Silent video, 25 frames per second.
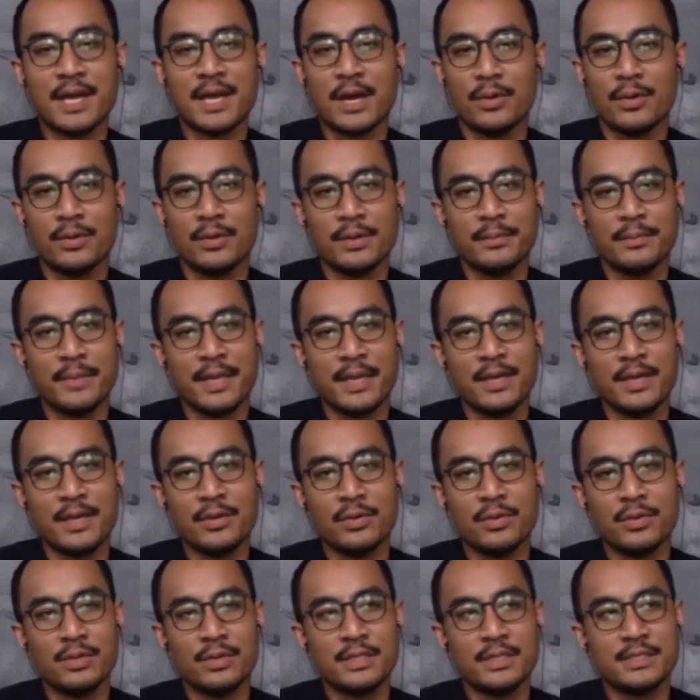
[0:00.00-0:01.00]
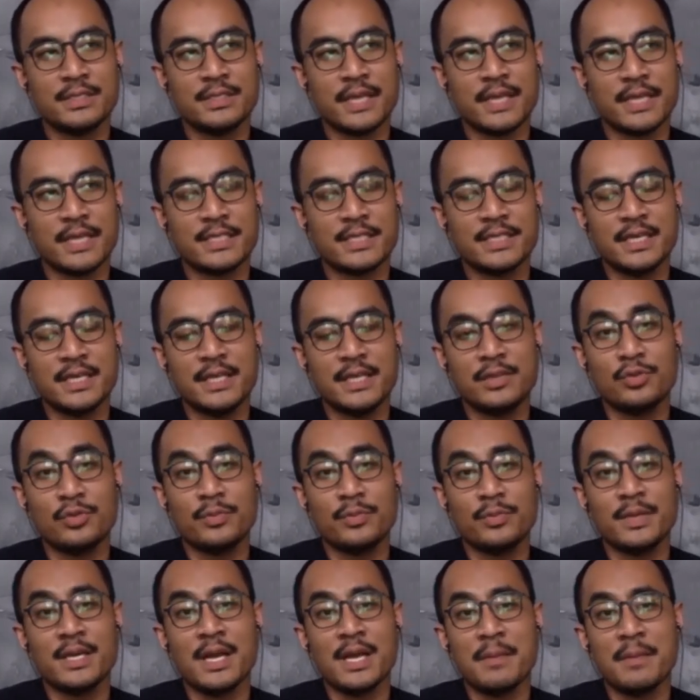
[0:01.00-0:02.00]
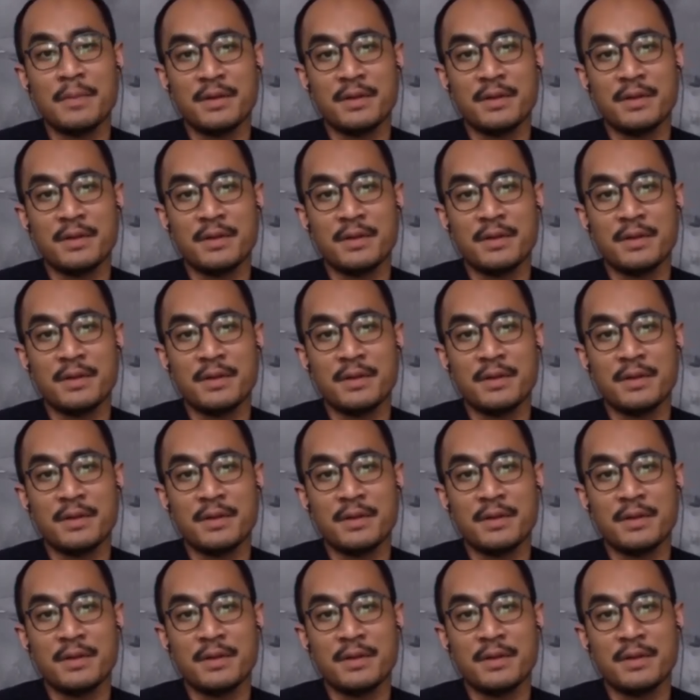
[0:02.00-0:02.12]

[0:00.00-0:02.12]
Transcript: Our main goal is actually to become